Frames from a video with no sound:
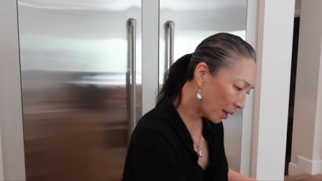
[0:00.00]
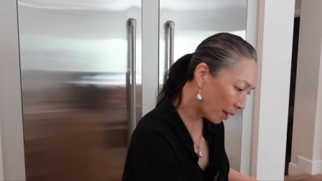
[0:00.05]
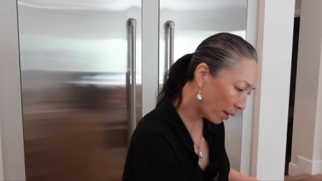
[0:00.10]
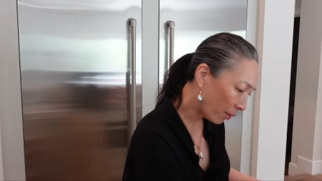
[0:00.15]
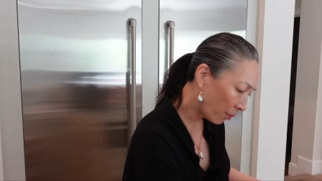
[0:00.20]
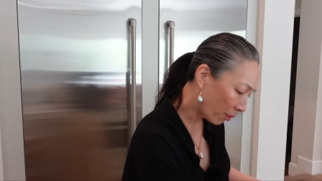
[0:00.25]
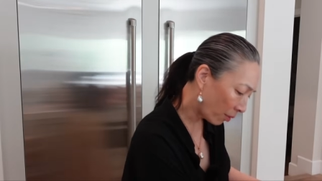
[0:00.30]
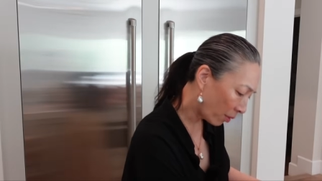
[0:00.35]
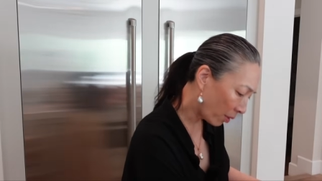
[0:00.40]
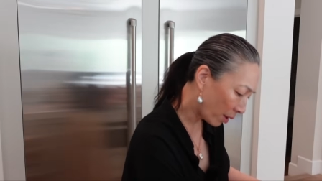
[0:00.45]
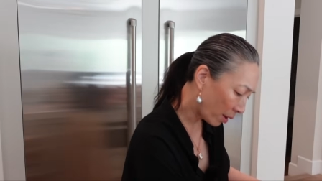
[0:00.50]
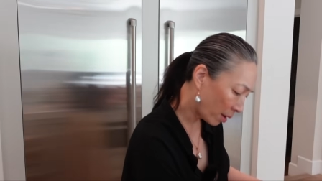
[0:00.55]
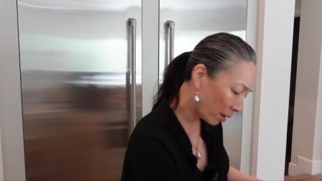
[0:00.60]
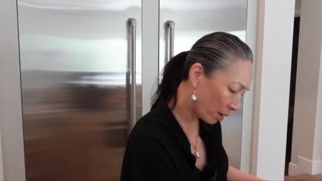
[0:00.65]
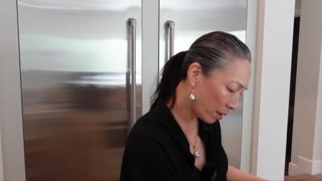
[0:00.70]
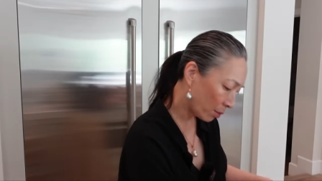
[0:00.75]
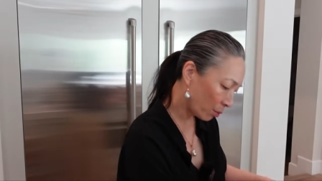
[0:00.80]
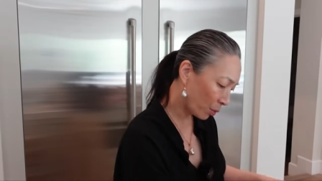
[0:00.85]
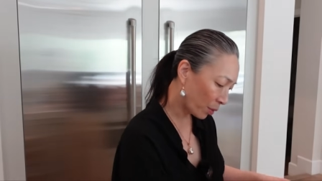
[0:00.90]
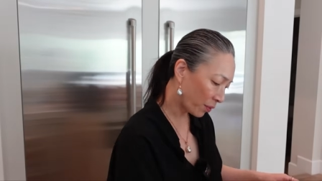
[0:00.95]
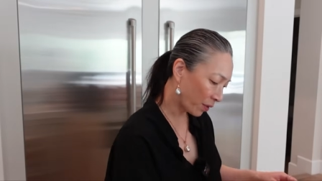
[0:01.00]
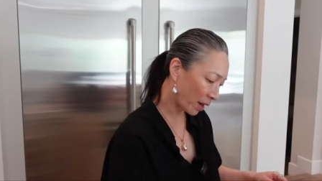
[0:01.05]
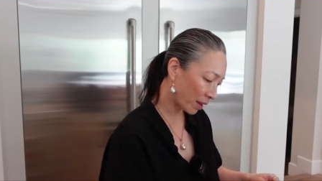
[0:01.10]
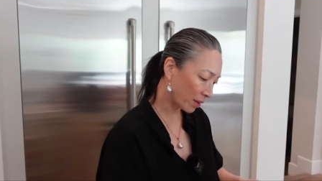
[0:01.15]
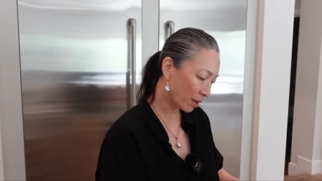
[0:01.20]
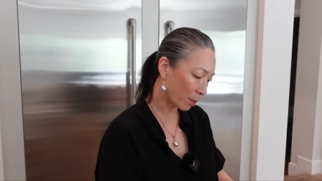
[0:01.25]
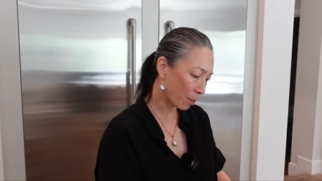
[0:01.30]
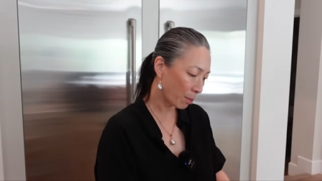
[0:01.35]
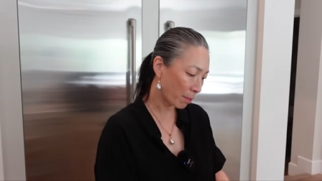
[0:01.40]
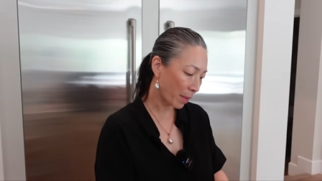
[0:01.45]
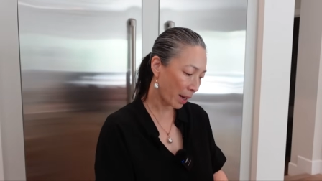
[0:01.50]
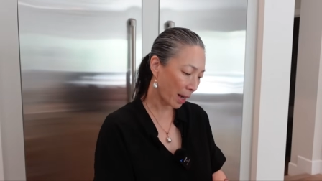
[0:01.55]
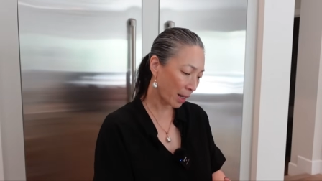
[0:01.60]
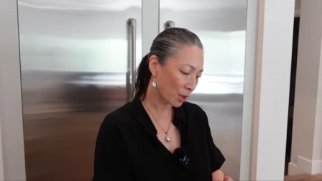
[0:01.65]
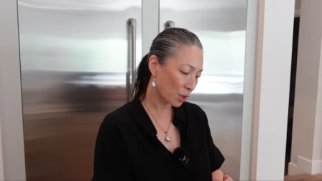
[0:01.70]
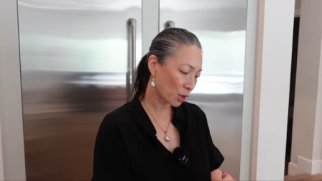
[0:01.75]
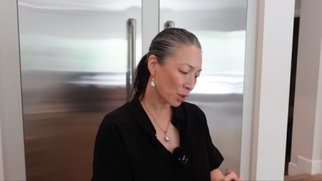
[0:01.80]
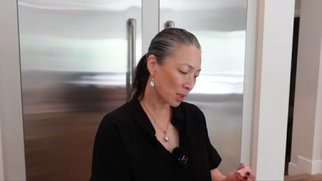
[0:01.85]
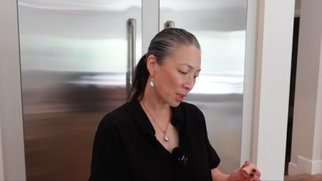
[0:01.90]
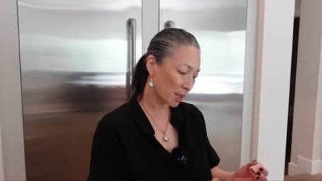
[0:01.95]
And then we've got the
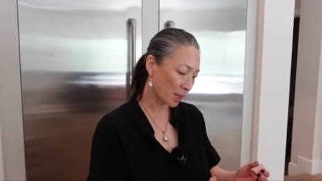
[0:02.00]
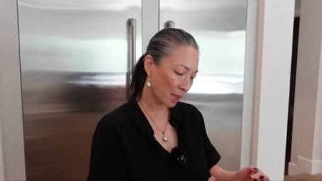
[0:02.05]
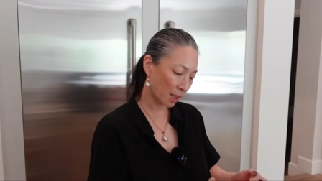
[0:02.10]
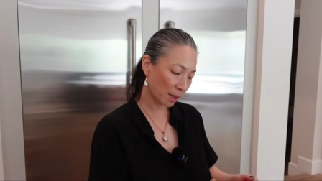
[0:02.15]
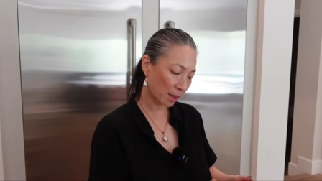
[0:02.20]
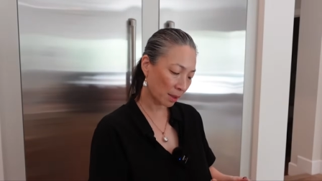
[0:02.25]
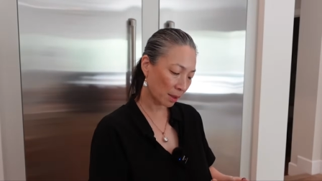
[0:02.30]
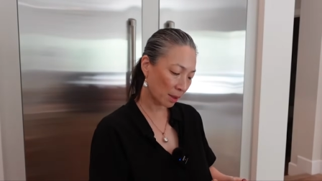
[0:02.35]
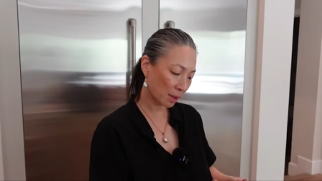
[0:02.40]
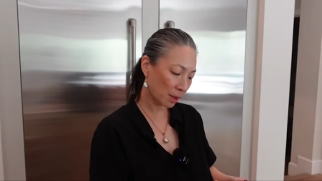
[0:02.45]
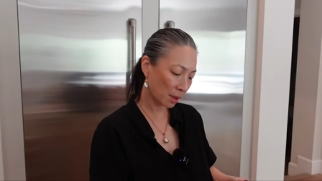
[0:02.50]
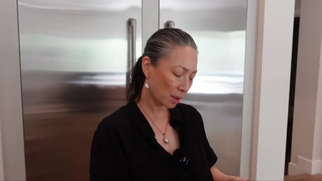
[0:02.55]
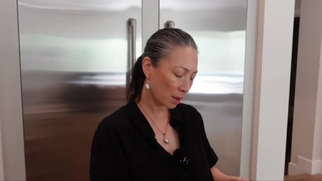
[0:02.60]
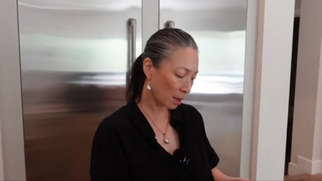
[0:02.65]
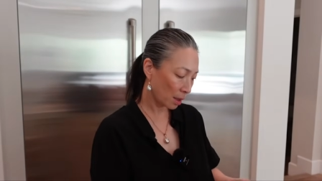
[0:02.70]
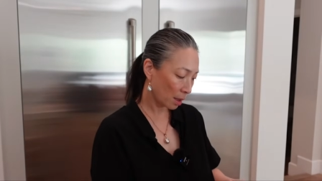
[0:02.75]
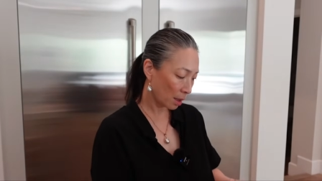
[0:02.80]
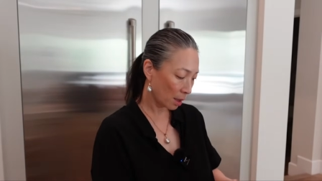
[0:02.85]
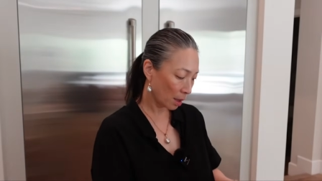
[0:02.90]
Match Stix